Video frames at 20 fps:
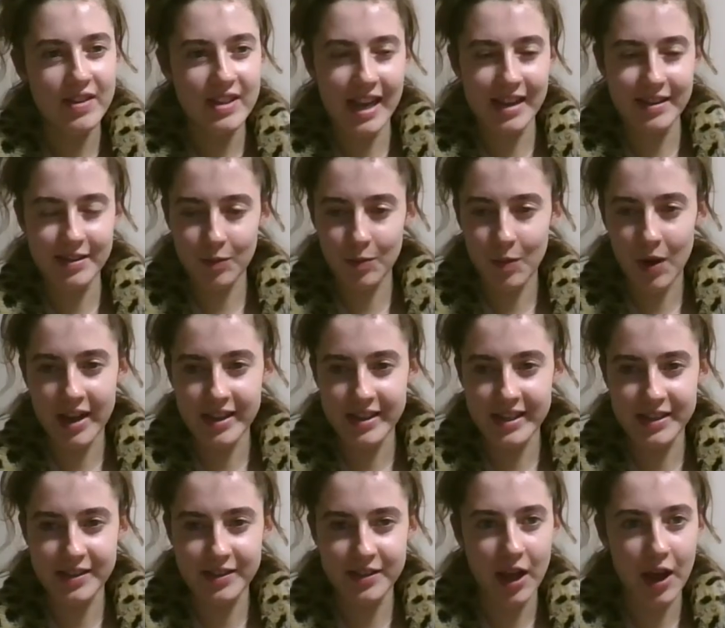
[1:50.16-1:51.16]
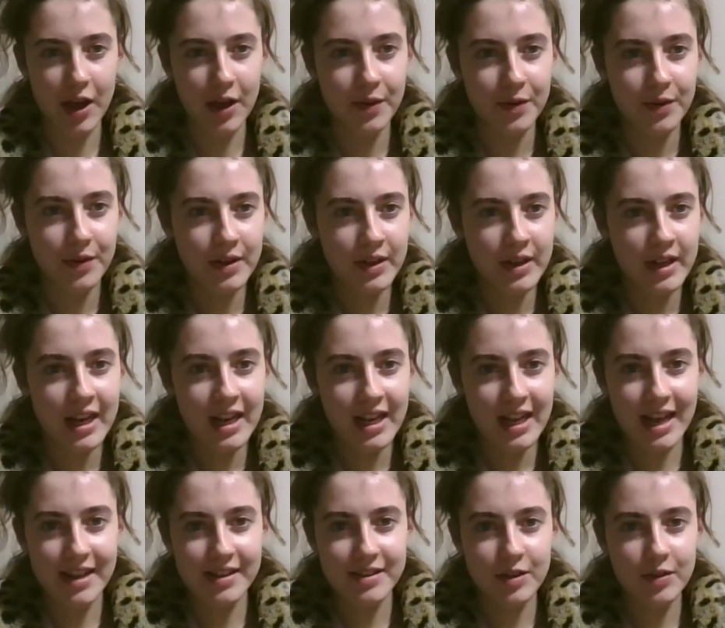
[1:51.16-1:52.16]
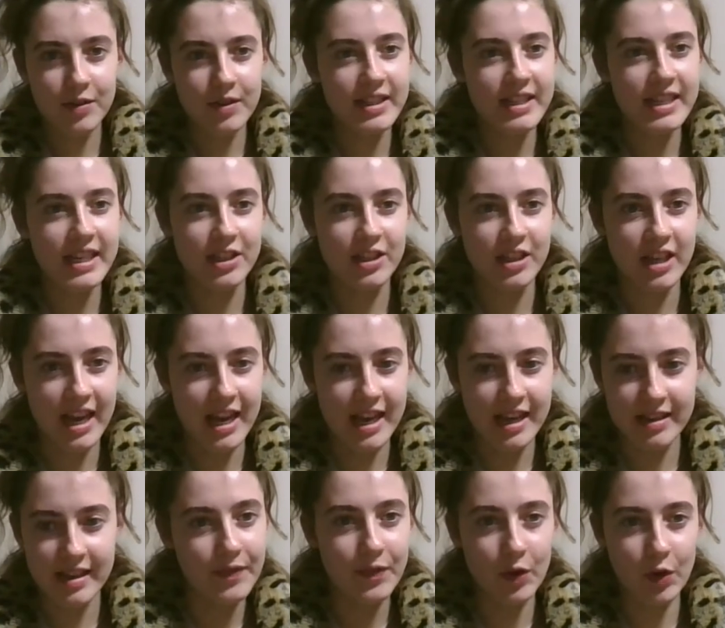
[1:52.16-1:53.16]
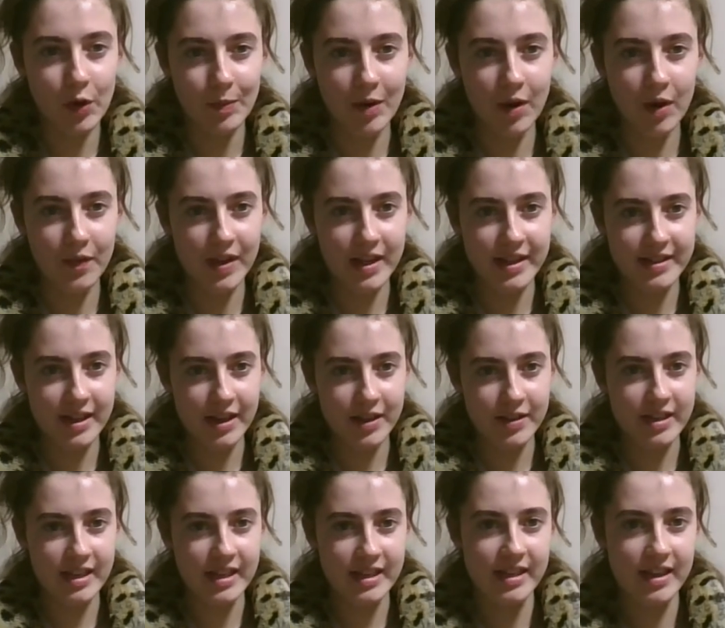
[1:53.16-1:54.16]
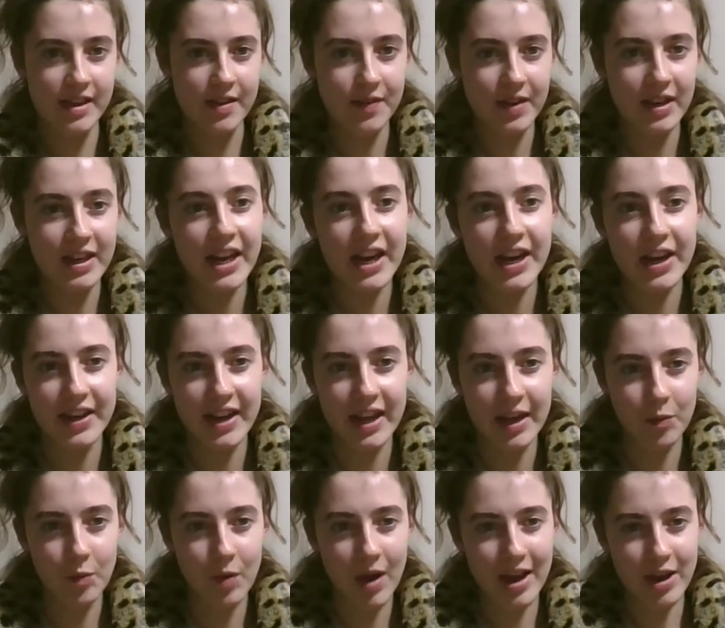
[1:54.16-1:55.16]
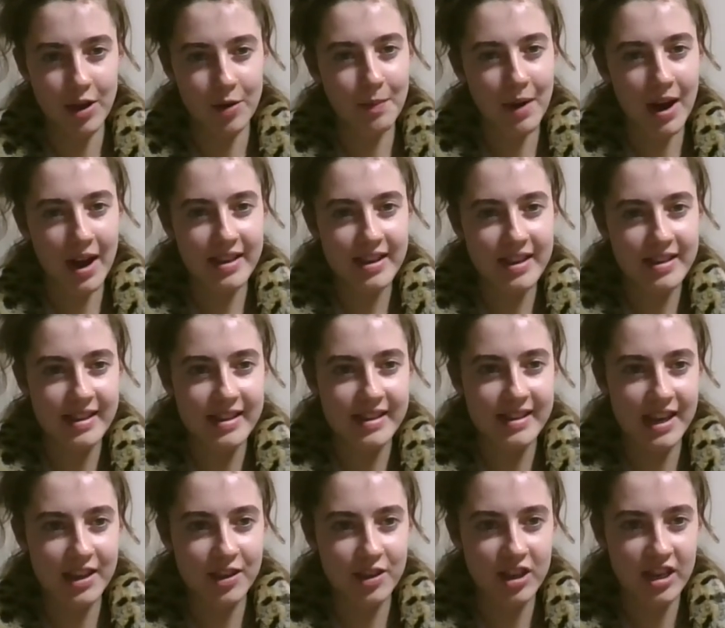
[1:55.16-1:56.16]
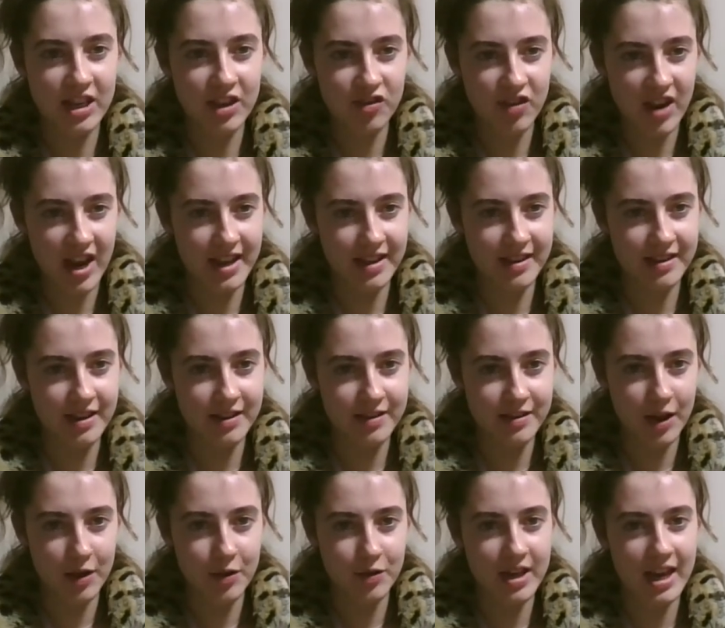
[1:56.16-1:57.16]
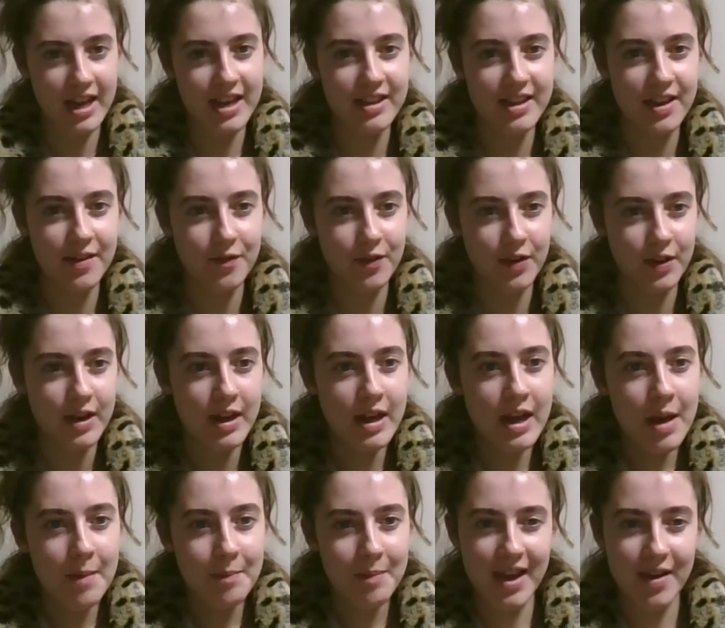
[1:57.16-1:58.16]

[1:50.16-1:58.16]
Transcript: theories as to why I did so. Classical conditioning is a form of associative learning where your mind is intentionally trained to associate different